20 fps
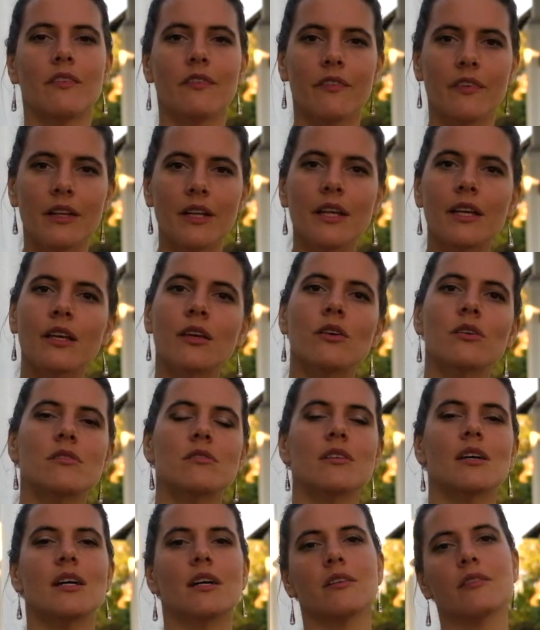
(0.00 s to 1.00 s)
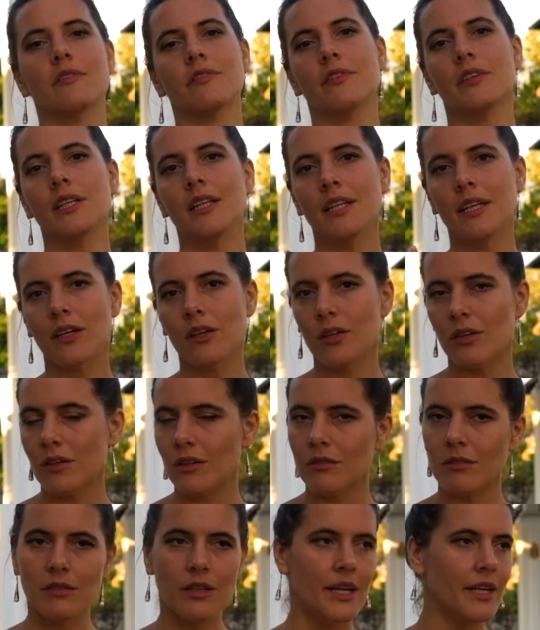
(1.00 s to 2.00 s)
feeling yourself, feeling
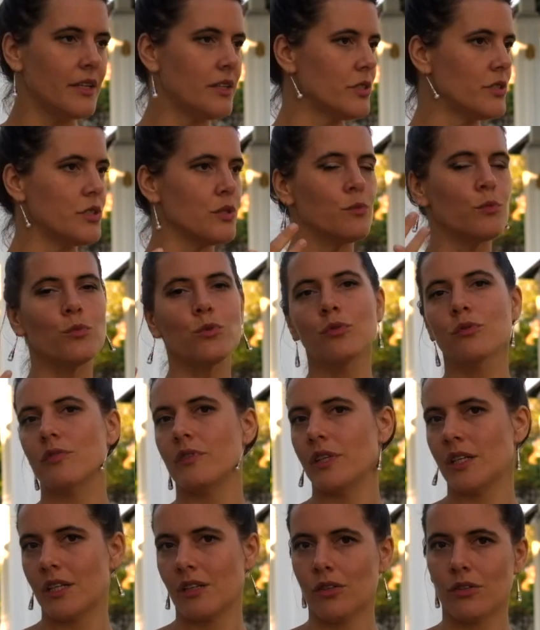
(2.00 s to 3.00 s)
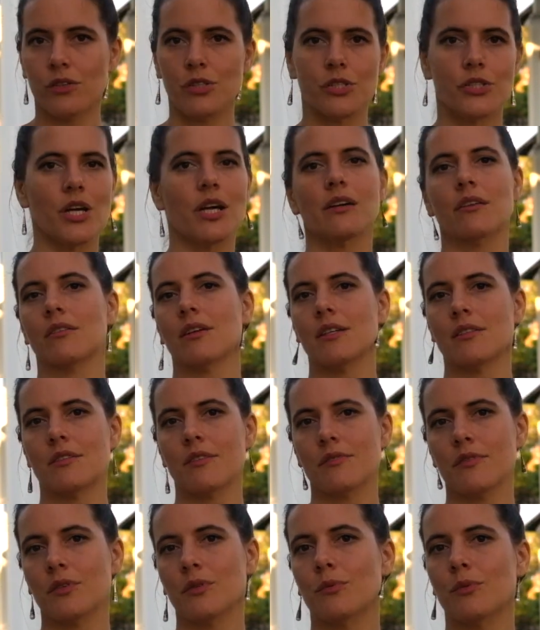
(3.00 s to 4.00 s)
your energy moving, your chakras
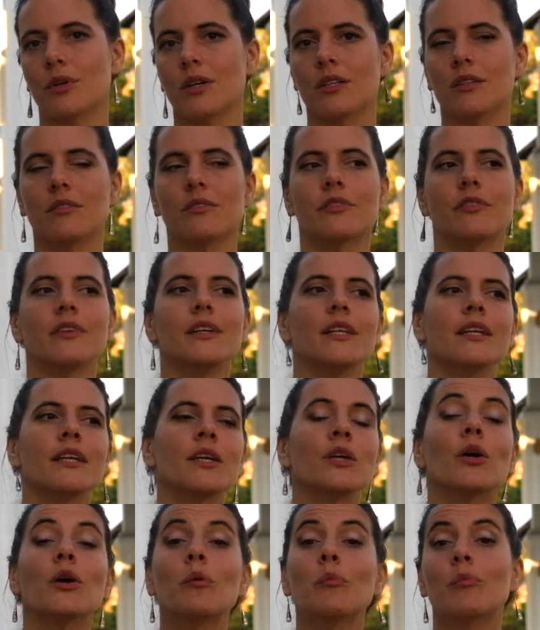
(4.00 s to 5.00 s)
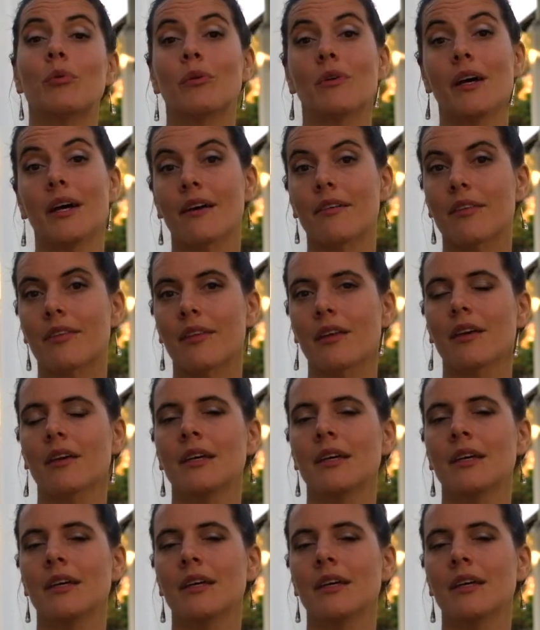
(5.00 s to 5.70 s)
if you want, feeling your breath,